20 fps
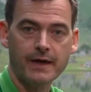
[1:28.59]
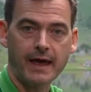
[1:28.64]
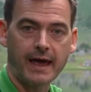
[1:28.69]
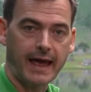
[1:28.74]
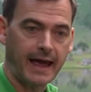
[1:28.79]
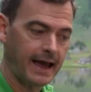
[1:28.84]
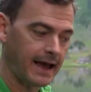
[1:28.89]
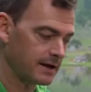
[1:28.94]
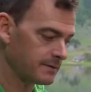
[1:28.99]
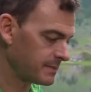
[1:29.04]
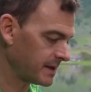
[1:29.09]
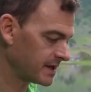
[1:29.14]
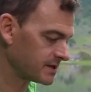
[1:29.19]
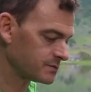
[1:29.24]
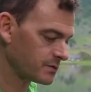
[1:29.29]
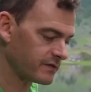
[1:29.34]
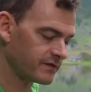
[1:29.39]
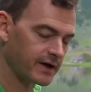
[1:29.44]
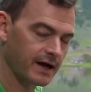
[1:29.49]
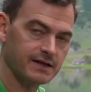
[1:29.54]
And because
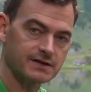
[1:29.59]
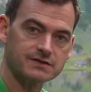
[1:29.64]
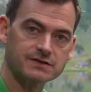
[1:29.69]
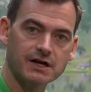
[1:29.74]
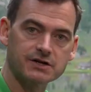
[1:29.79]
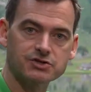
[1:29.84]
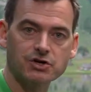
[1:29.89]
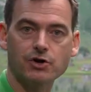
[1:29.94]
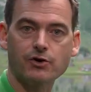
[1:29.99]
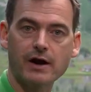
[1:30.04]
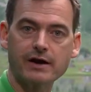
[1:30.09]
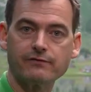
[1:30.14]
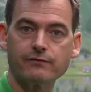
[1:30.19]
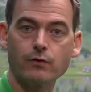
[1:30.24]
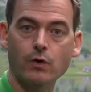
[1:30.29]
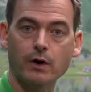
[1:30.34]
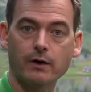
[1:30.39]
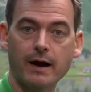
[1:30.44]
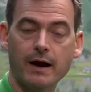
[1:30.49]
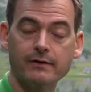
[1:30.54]
we've got such a great
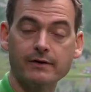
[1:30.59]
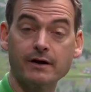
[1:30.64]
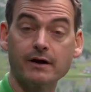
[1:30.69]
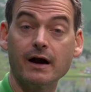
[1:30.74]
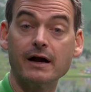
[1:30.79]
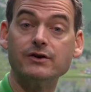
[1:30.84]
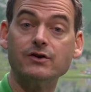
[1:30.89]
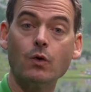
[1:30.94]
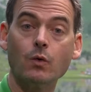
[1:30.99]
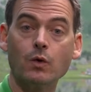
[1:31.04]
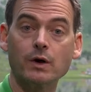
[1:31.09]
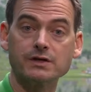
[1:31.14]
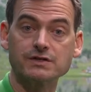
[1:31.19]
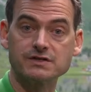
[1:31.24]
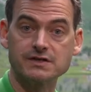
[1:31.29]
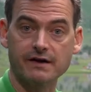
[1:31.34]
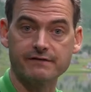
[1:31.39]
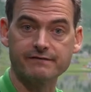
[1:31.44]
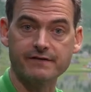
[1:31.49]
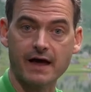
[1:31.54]
foreground here, I don't want to
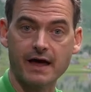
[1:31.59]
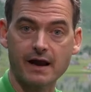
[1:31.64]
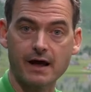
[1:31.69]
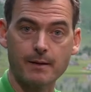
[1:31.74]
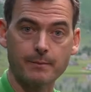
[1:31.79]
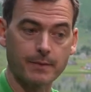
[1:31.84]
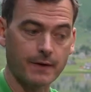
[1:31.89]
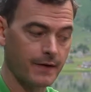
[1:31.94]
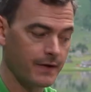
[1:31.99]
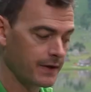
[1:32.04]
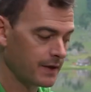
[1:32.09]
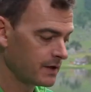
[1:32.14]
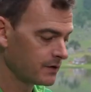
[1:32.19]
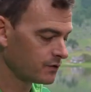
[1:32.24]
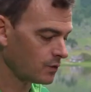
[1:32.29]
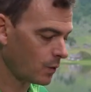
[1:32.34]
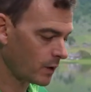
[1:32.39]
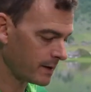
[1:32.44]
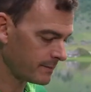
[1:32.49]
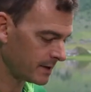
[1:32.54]
stuff that up.
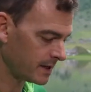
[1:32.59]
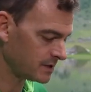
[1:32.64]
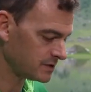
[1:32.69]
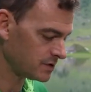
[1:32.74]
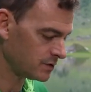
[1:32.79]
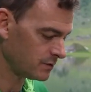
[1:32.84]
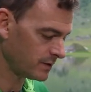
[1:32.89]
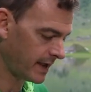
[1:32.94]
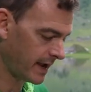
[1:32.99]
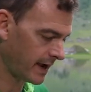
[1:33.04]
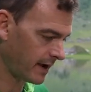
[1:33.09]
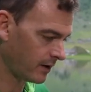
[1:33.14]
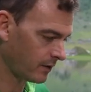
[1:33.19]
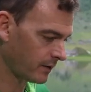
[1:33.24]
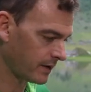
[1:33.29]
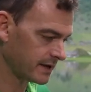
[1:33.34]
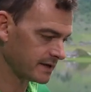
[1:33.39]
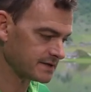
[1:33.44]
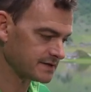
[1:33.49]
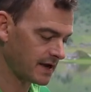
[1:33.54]
So what I'm going to do
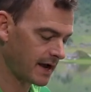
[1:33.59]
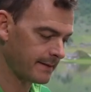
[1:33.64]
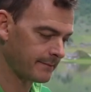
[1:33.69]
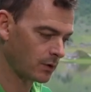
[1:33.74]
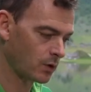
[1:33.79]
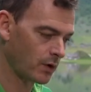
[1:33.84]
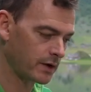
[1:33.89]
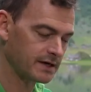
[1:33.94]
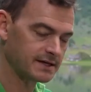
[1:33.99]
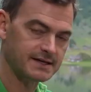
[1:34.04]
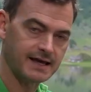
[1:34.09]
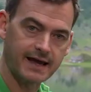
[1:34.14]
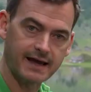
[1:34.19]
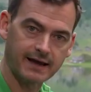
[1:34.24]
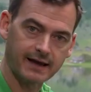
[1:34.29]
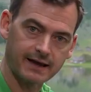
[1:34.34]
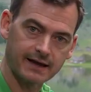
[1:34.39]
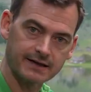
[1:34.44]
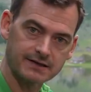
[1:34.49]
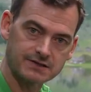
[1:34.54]
now is I'm going to take
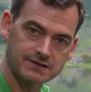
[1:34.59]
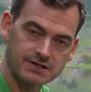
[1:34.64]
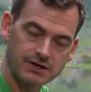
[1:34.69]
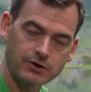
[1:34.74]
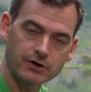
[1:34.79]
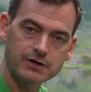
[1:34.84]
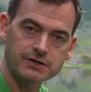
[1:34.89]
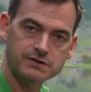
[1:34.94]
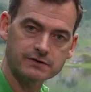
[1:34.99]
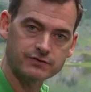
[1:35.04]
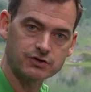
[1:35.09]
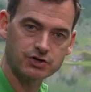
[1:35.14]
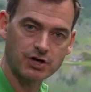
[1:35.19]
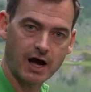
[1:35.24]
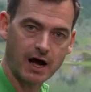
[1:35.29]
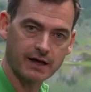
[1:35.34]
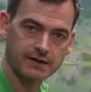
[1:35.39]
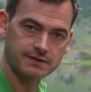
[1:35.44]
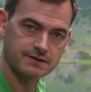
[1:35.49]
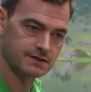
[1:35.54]
a series of
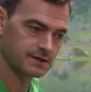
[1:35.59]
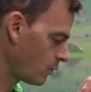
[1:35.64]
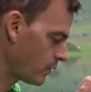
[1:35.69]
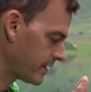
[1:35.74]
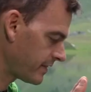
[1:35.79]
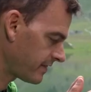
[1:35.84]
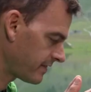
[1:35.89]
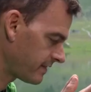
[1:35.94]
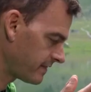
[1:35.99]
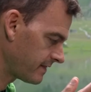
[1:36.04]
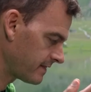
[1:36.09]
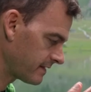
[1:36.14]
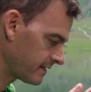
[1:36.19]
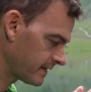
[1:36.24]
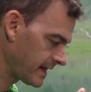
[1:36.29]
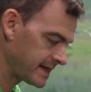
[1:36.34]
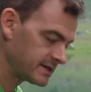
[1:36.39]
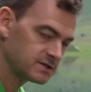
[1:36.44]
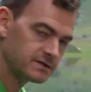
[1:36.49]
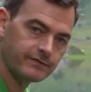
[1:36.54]
shots with the
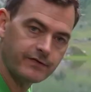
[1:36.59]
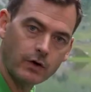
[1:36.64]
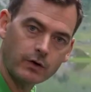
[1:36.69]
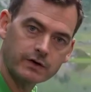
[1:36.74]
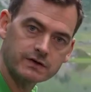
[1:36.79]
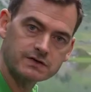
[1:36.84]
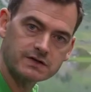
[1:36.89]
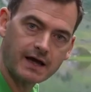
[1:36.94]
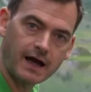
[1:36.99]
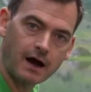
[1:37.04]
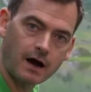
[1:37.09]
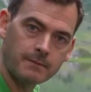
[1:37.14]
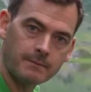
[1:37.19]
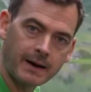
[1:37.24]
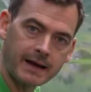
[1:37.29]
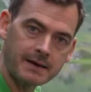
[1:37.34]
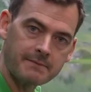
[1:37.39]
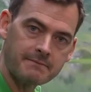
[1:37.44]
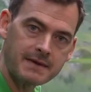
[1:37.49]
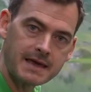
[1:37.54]
lens focused on
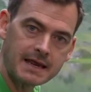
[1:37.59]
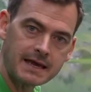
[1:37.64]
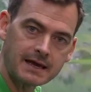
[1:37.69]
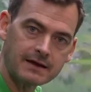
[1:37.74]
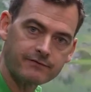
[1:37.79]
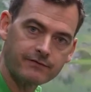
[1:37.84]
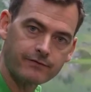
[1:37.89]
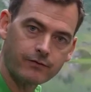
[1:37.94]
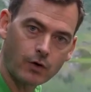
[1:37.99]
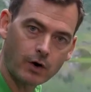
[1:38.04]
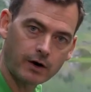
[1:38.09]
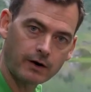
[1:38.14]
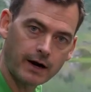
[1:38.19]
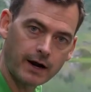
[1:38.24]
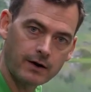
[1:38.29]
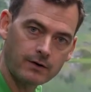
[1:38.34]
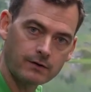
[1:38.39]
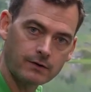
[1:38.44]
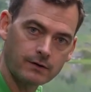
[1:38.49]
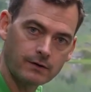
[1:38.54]
my immediate
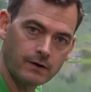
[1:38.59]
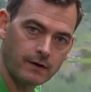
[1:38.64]
foreground.